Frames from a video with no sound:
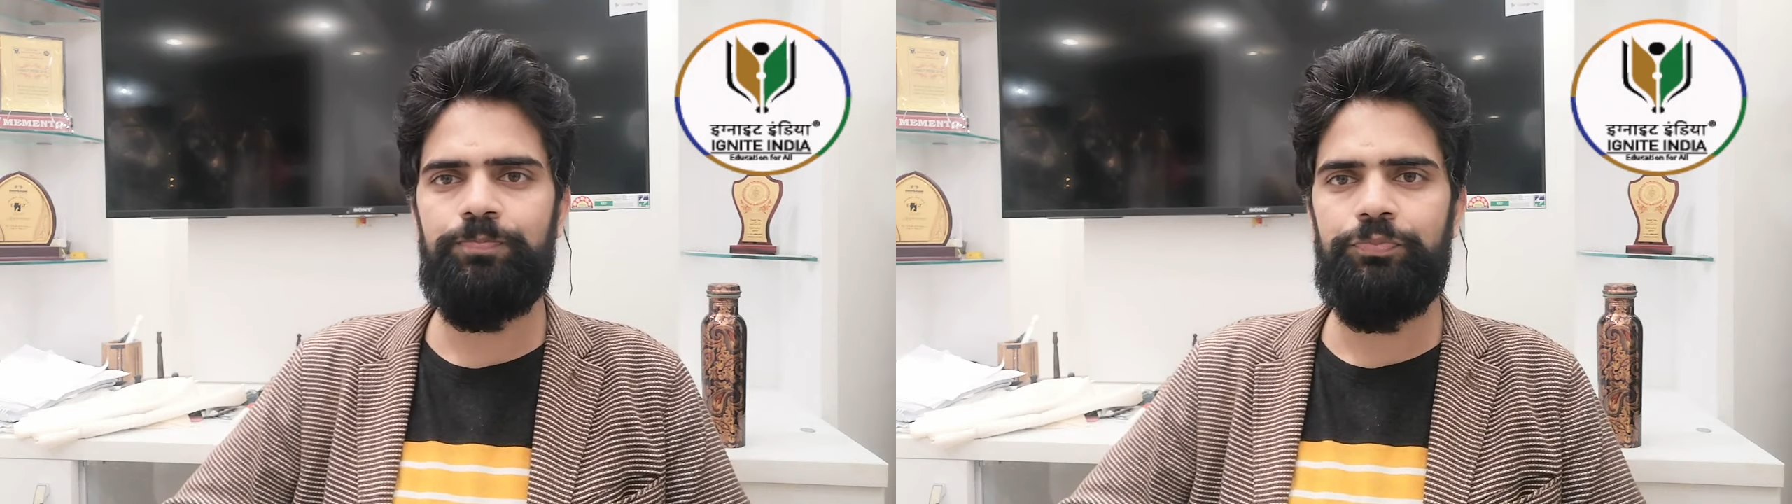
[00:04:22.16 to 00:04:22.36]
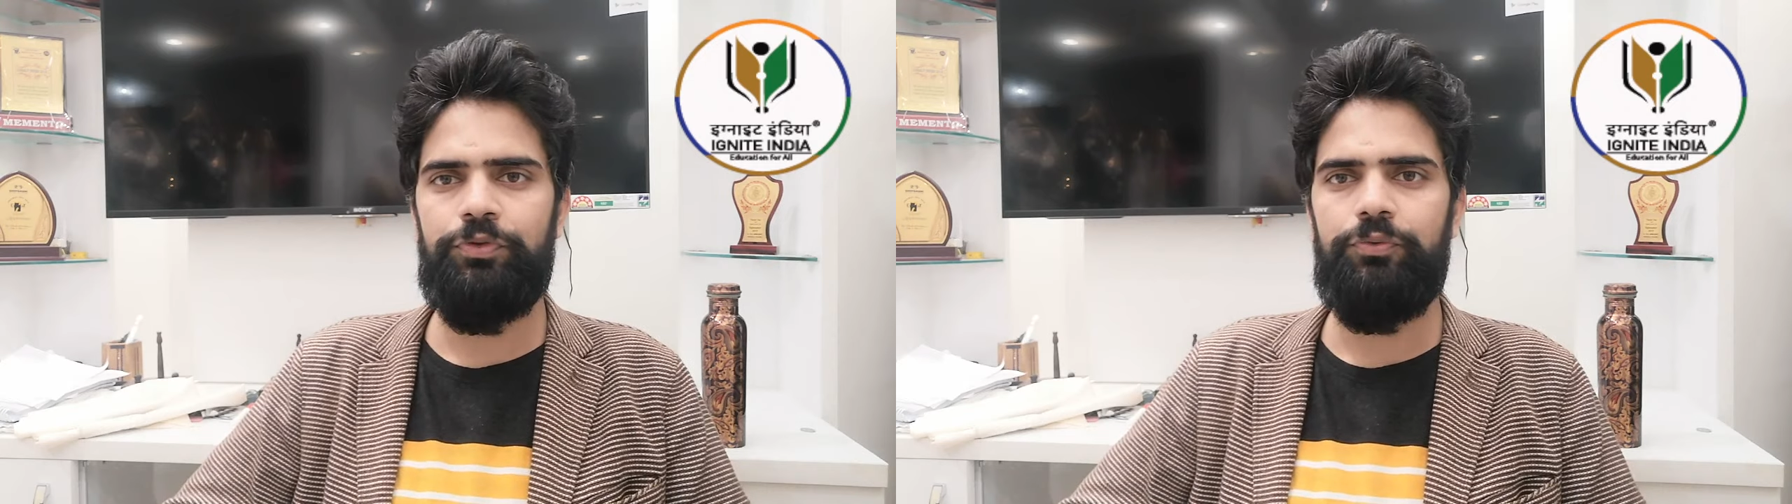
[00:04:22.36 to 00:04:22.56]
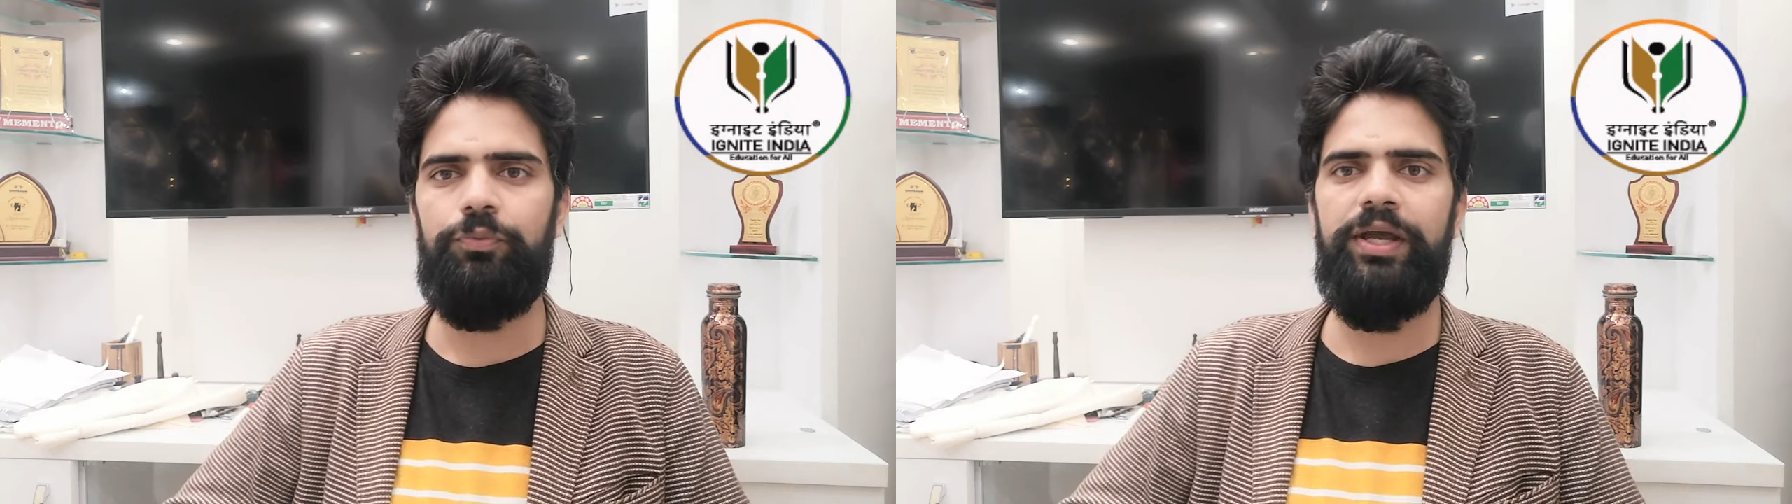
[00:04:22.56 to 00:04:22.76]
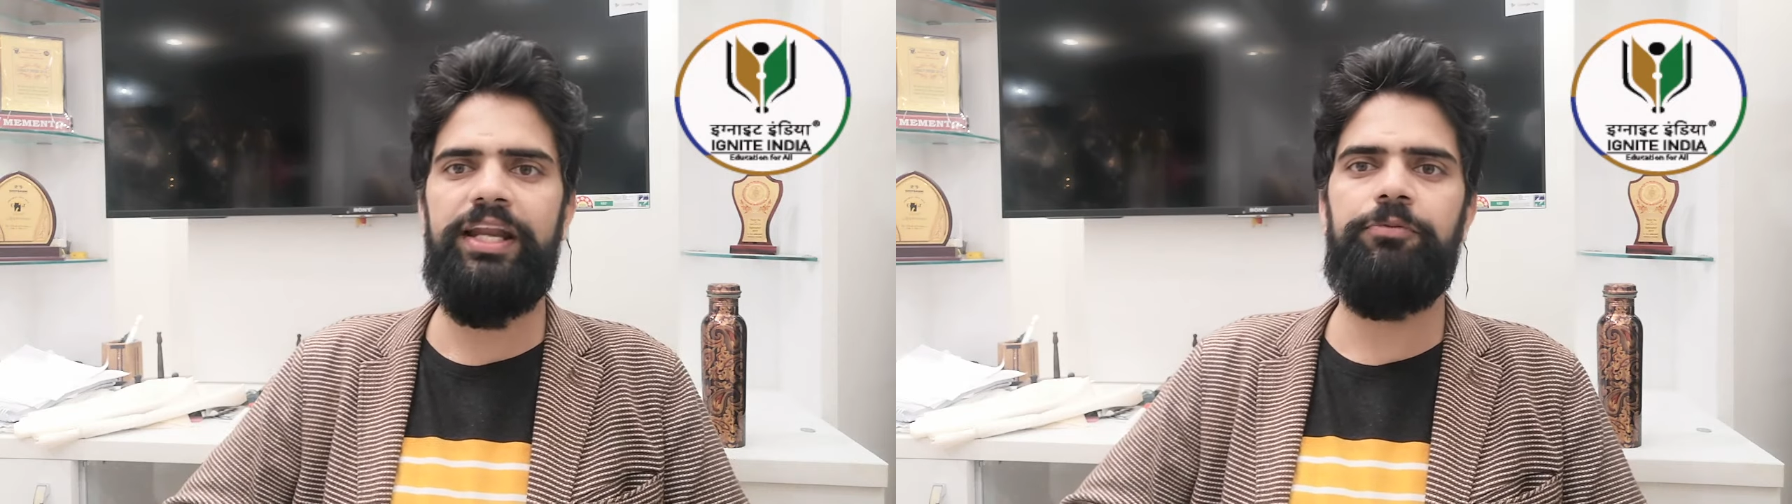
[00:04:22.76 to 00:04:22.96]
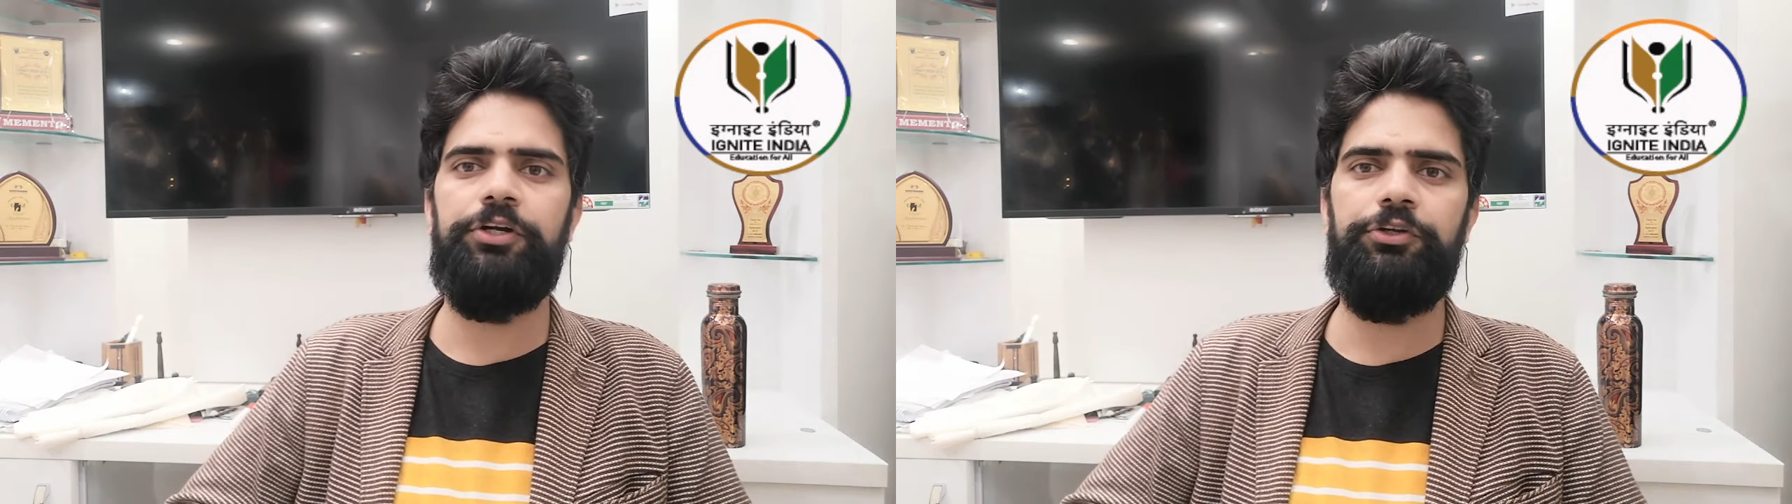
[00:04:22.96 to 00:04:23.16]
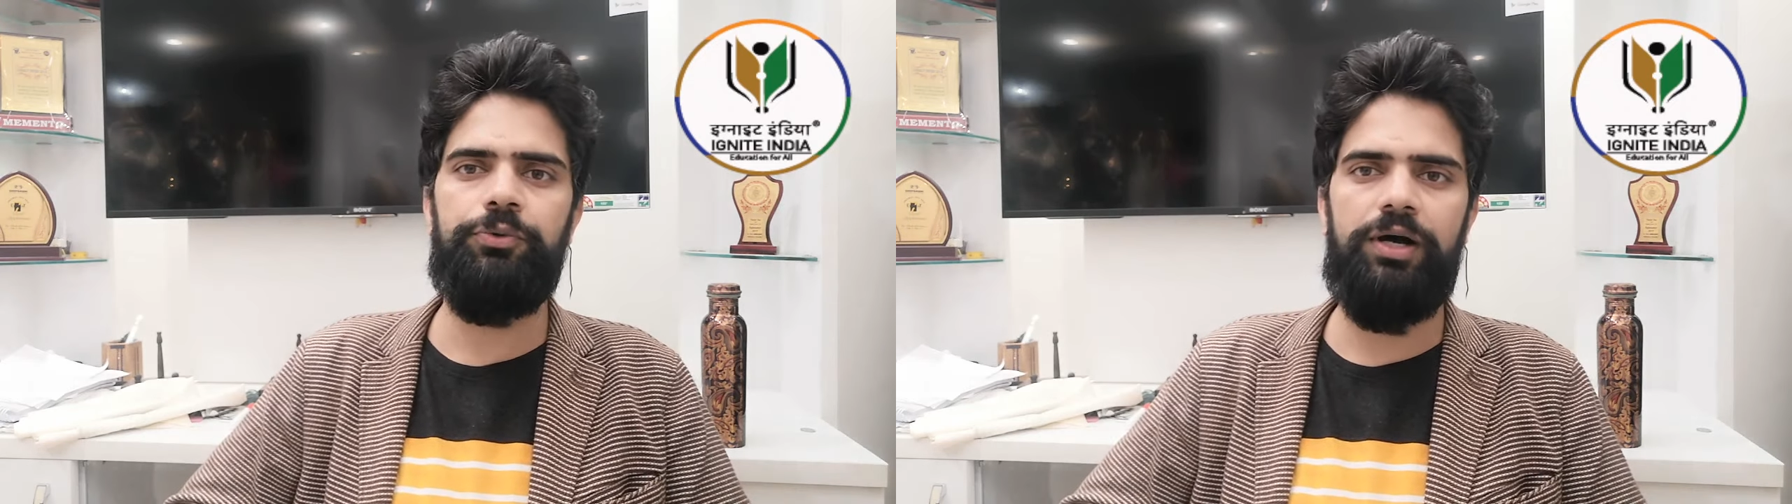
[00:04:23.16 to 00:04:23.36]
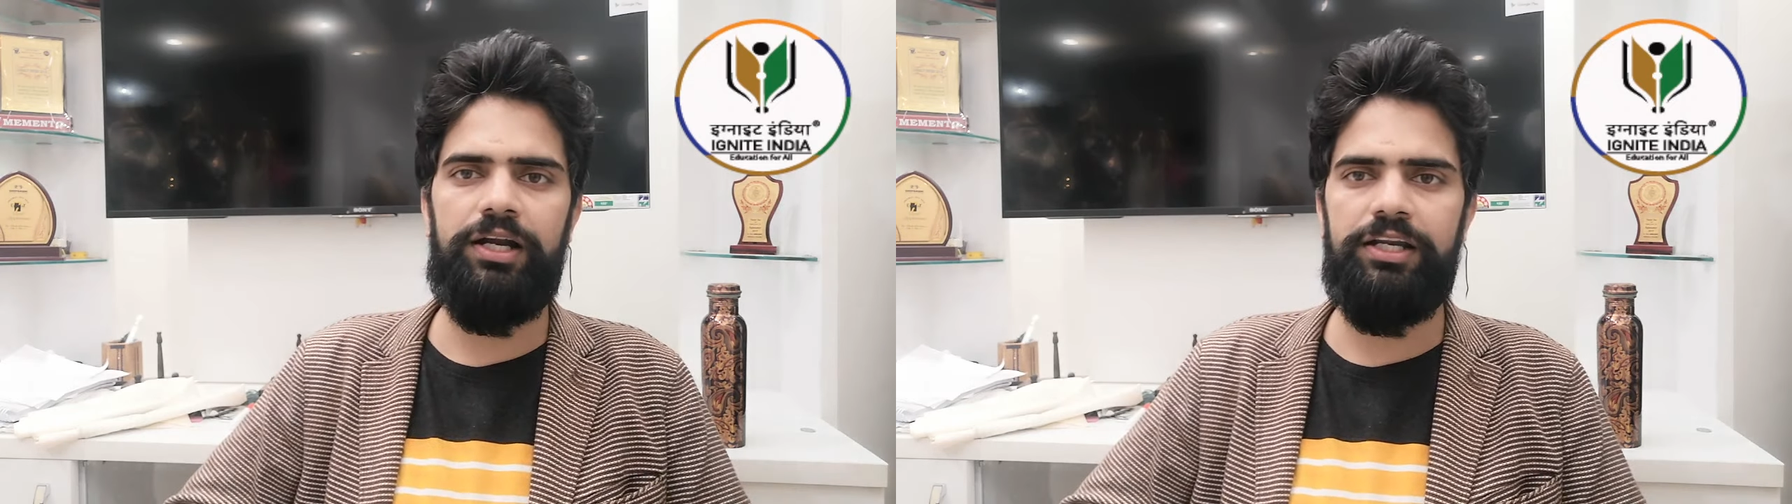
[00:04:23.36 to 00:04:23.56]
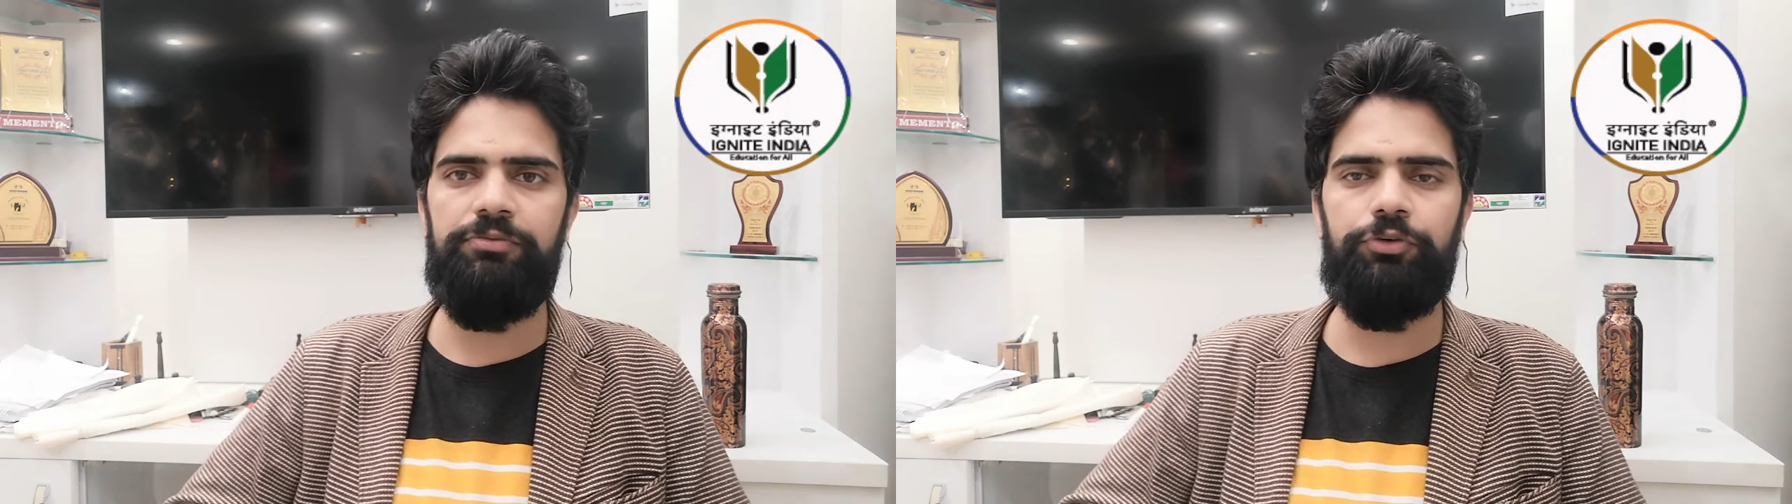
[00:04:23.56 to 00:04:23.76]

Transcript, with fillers: wherever you are in from